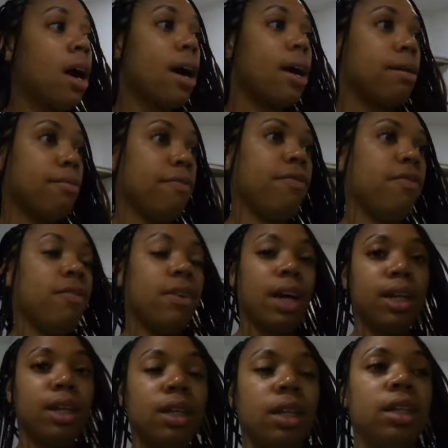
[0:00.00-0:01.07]
I am
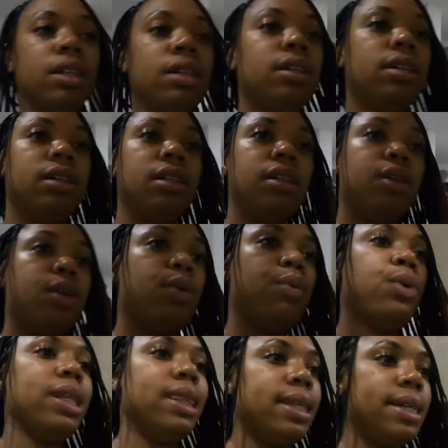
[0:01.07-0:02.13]
finally done
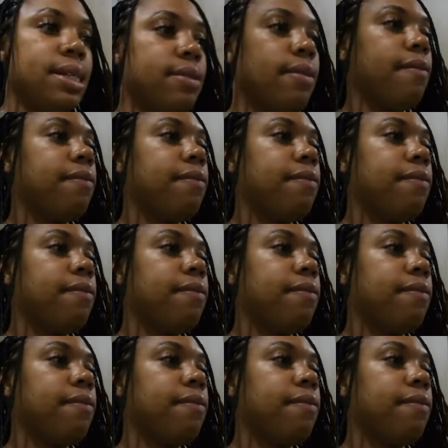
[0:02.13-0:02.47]
with this